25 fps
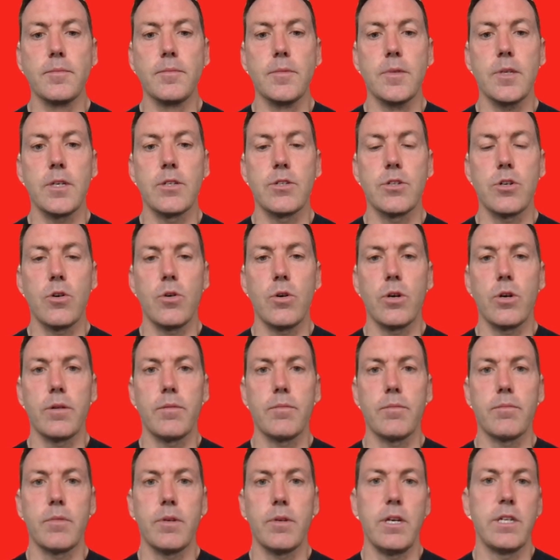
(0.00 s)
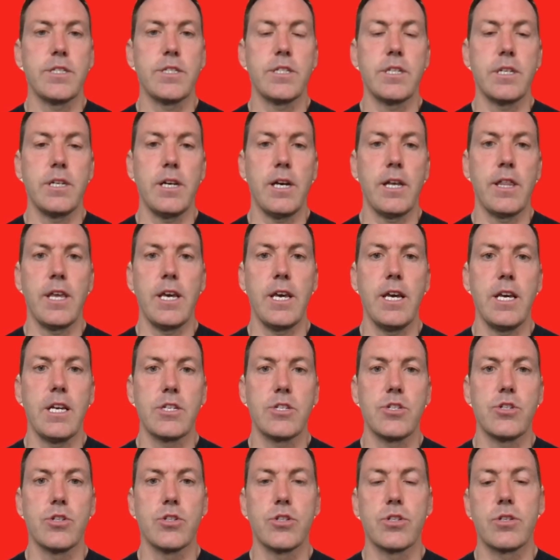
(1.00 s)
So uh, it's I think it's
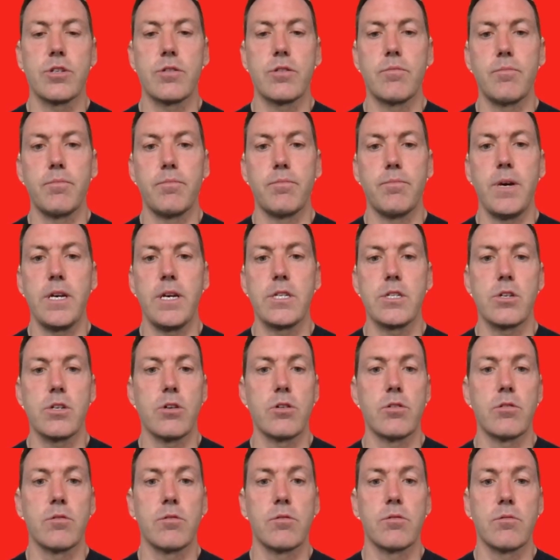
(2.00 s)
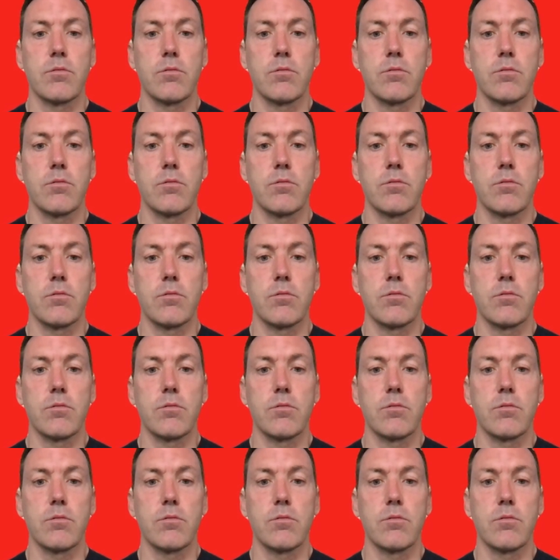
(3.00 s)
just based on